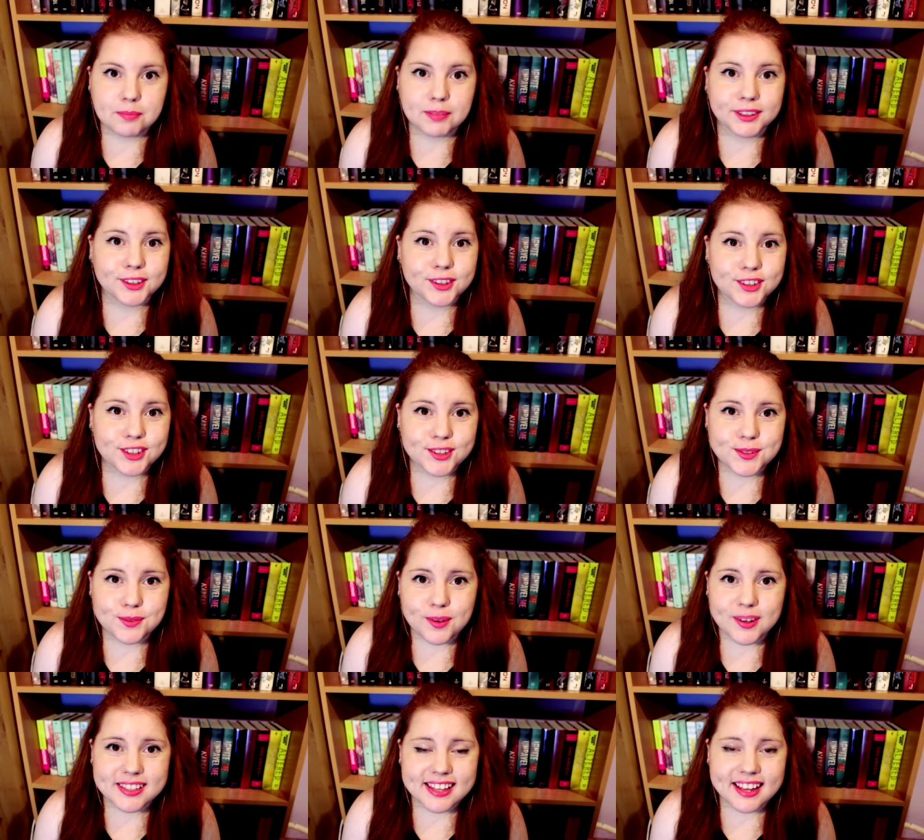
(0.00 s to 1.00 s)
But good
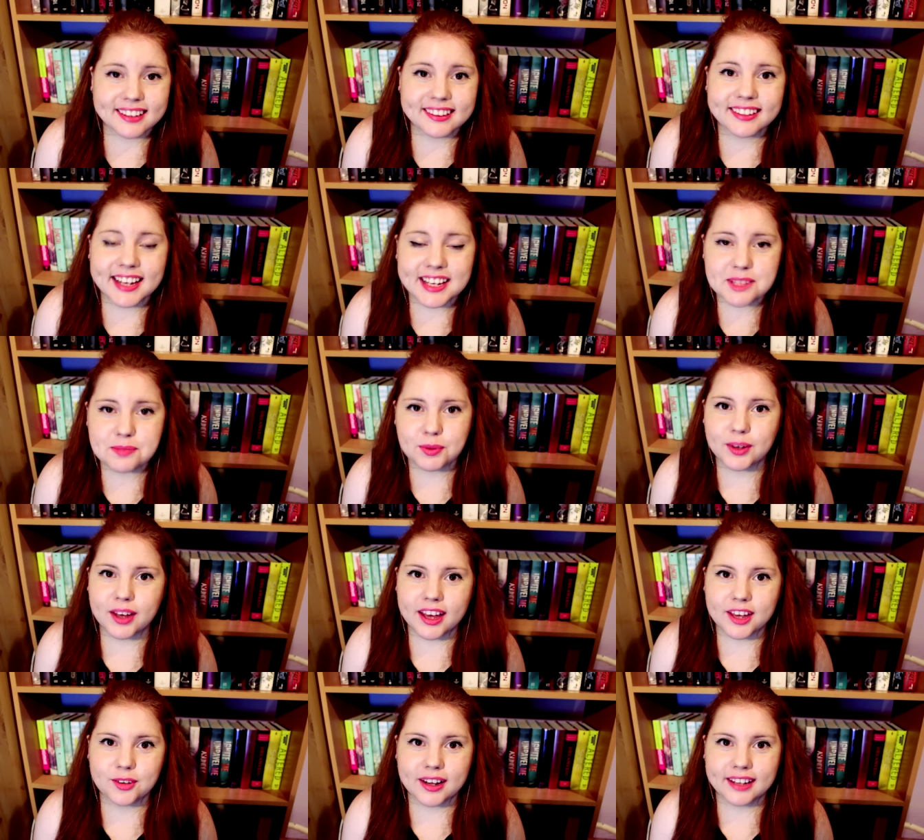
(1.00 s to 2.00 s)
news was that the next
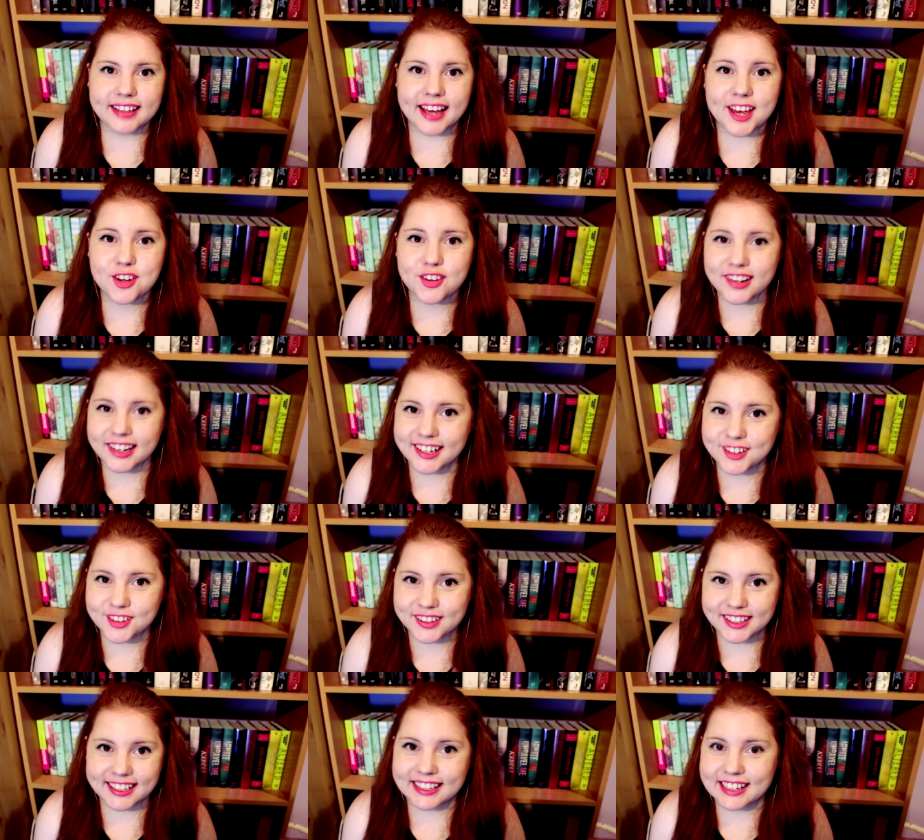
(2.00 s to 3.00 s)
book I read I
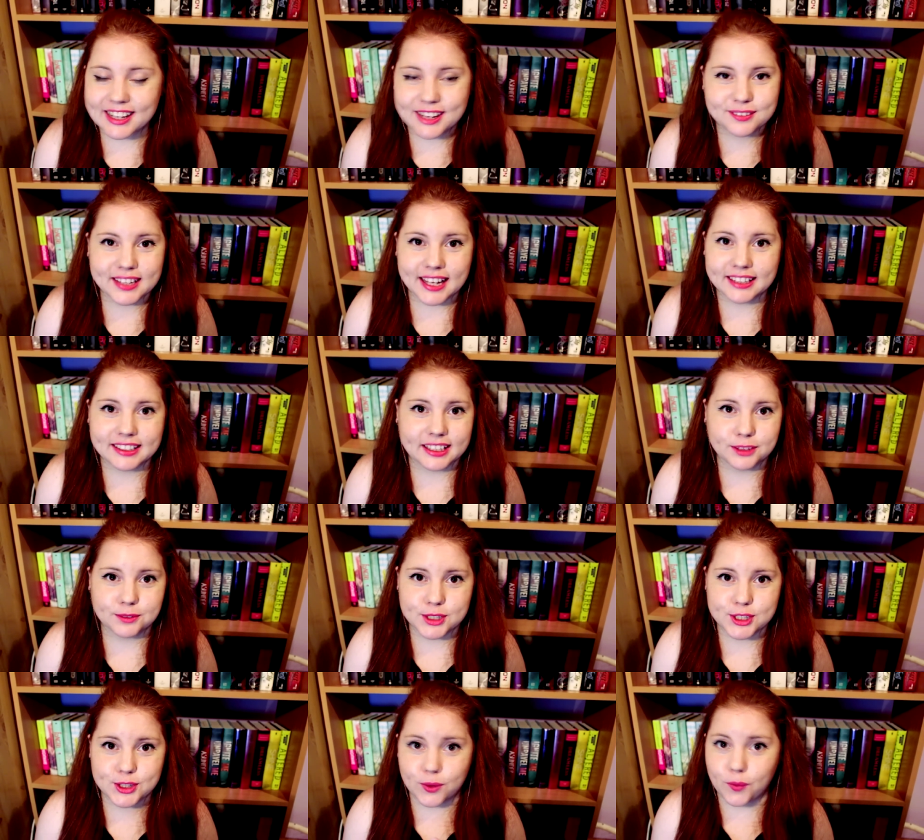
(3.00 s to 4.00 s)
really loved, and
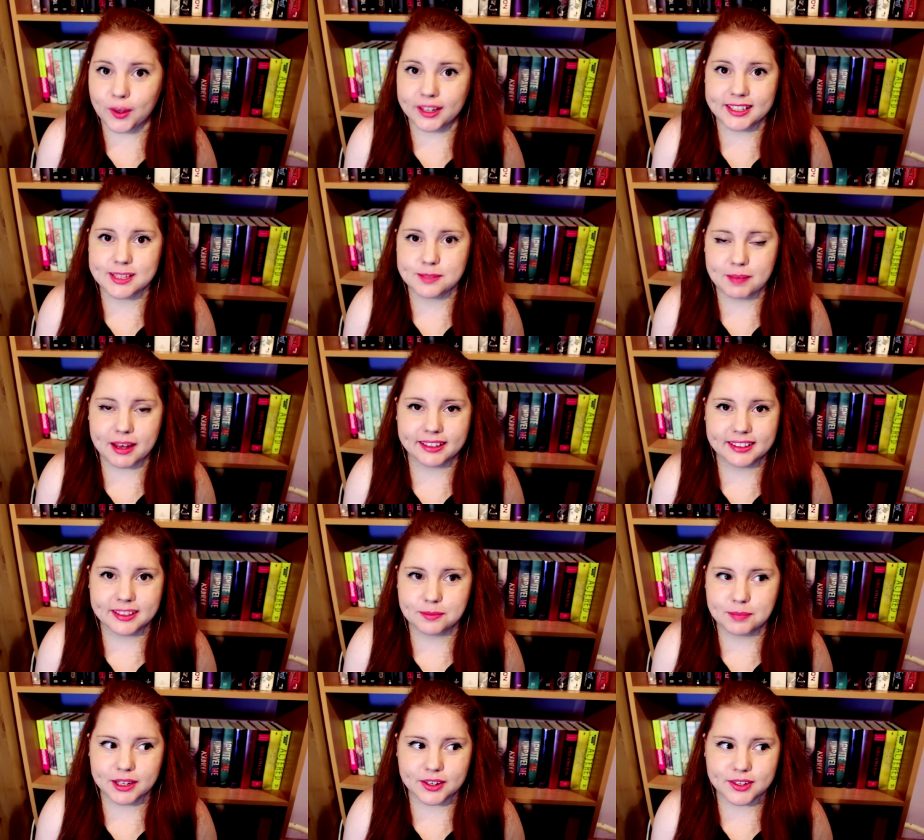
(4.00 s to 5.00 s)
it was so
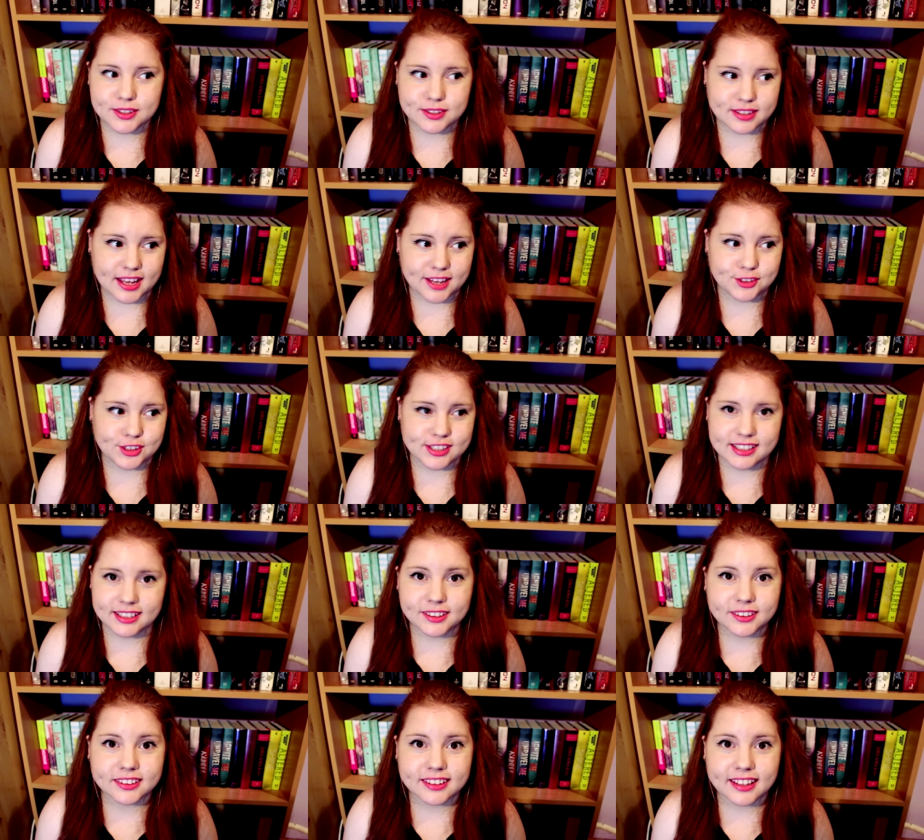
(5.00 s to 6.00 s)
unexpected because I just
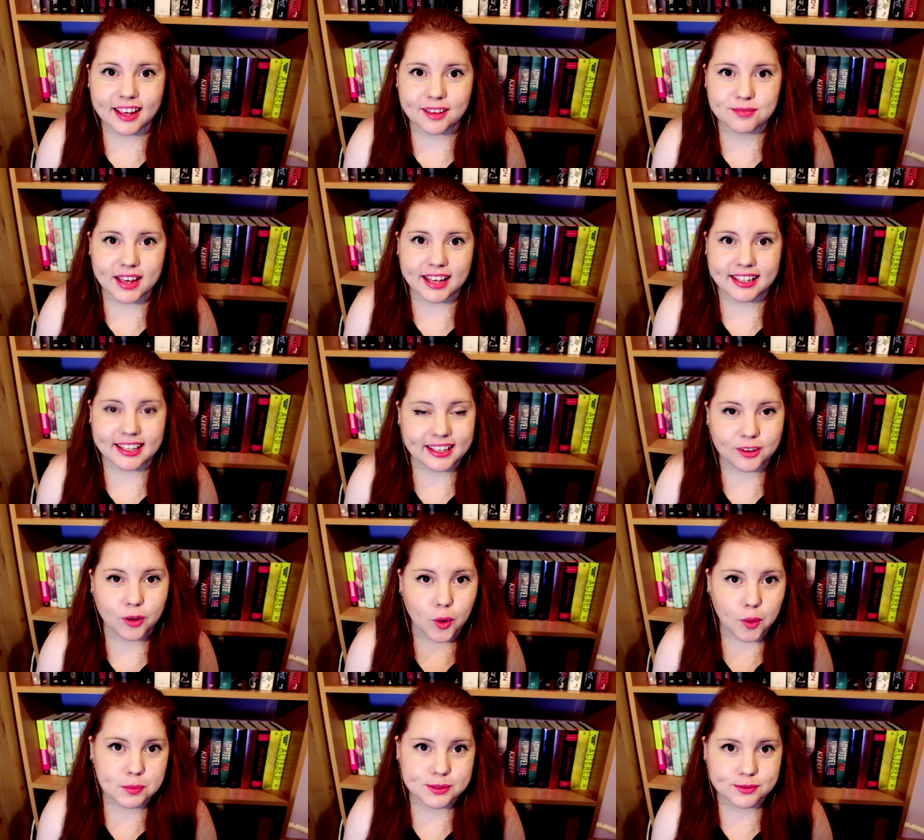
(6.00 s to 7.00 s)
didn't have any
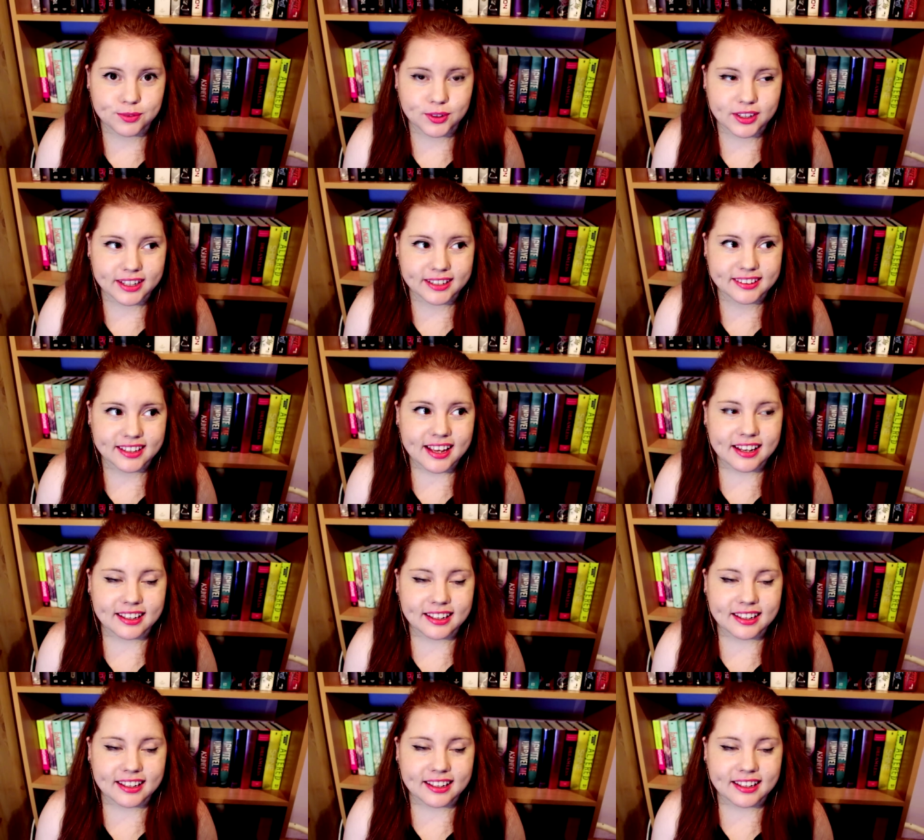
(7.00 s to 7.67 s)
hopes for it,